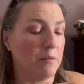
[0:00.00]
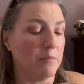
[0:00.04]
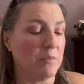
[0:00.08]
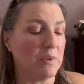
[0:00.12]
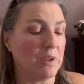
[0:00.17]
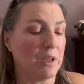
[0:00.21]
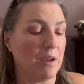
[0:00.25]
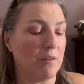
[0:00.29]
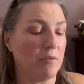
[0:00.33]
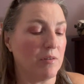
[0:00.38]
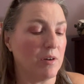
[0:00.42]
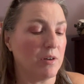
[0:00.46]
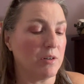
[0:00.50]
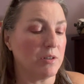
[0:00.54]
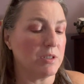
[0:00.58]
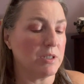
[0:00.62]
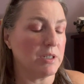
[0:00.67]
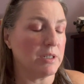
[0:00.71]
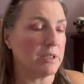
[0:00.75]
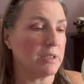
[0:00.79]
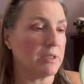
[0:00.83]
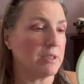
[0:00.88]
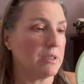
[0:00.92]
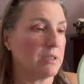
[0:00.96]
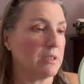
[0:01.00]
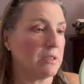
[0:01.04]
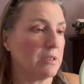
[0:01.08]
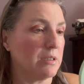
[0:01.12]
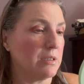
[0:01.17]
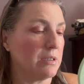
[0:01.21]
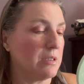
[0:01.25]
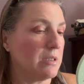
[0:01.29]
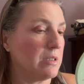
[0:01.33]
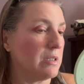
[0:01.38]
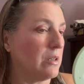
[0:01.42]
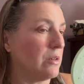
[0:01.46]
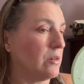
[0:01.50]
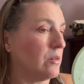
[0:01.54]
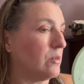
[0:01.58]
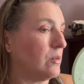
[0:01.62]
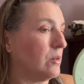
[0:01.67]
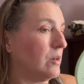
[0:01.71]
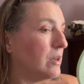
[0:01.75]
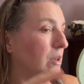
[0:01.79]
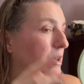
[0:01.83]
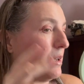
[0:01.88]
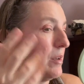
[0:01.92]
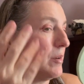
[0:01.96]
the caviar sticks.
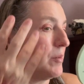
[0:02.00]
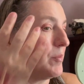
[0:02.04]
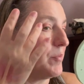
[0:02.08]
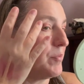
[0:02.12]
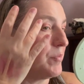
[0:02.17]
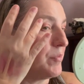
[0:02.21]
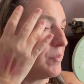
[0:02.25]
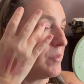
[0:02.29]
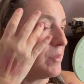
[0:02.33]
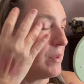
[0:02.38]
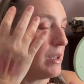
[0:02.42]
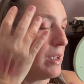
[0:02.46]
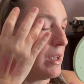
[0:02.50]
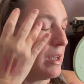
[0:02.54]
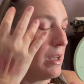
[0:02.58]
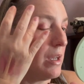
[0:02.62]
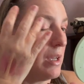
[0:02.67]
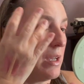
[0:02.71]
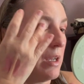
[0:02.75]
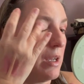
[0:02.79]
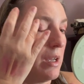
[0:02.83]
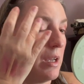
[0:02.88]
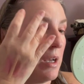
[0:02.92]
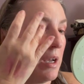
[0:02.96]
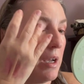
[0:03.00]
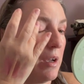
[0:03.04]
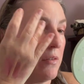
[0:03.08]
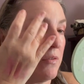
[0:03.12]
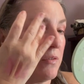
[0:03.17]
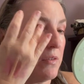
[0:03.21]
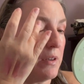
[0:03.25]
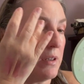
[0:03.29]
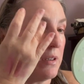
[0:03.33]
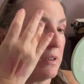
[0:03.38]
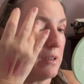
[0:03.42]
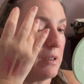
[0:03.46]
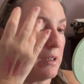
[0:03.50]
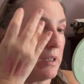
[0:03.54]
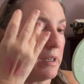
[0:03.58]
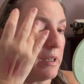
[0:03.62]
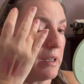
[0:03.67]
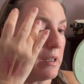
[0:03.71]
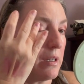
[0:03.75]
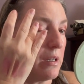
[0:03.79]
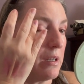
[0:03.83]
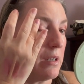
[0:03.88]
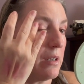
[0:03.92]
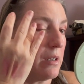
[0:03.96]
So I feel
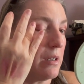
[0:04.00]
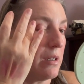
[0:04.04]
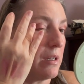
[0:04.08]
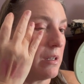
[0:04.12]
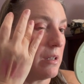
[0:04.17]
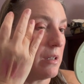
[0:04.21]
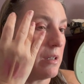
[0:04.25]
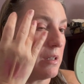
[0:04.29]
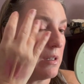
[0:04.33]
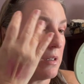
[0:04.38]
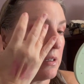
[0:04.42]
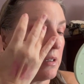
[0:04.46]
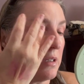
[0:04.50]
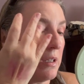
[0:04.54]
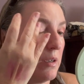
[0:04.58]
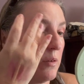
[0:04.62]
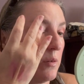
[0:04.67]
like it